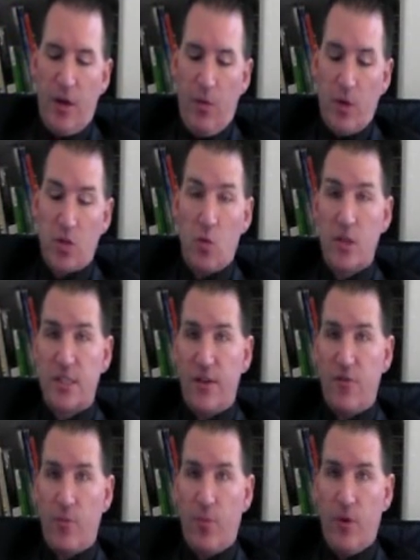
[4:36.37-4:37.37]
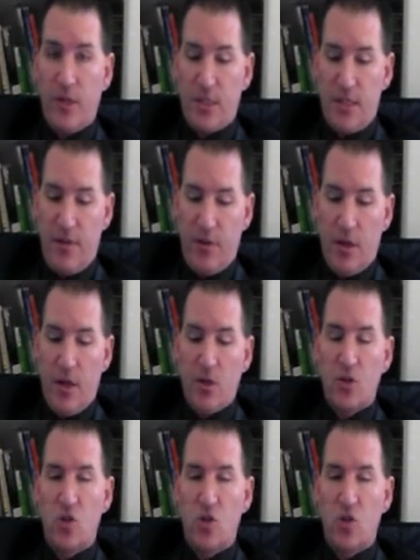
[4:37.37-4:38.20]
rate, which was 7.7